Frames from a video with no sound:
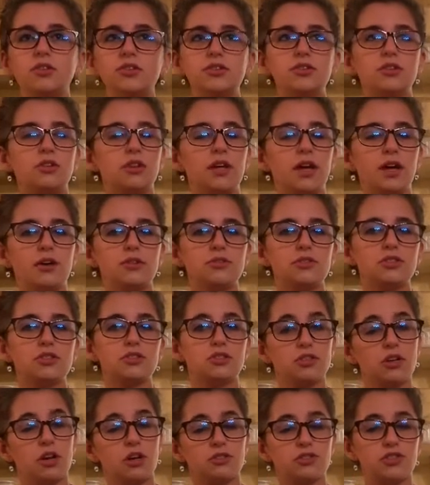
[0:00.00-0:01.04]
Toll House
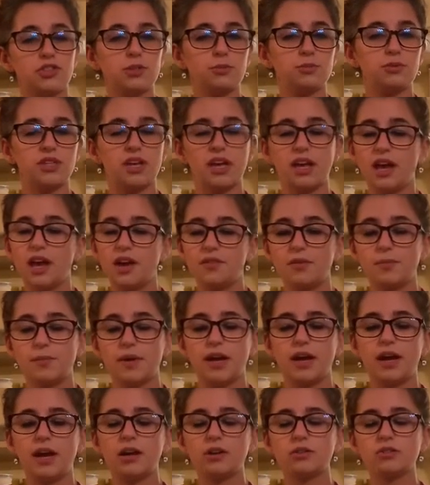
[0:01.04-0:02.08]
chocolate chips I have in my
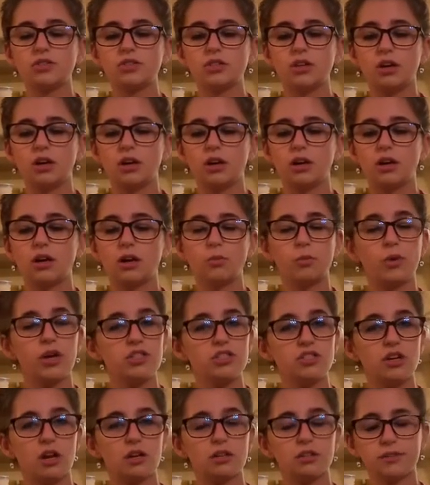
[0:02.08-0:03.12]
house are white
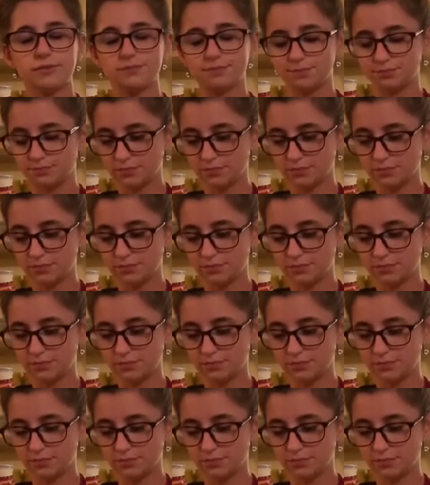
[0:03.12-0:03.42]
chocolate.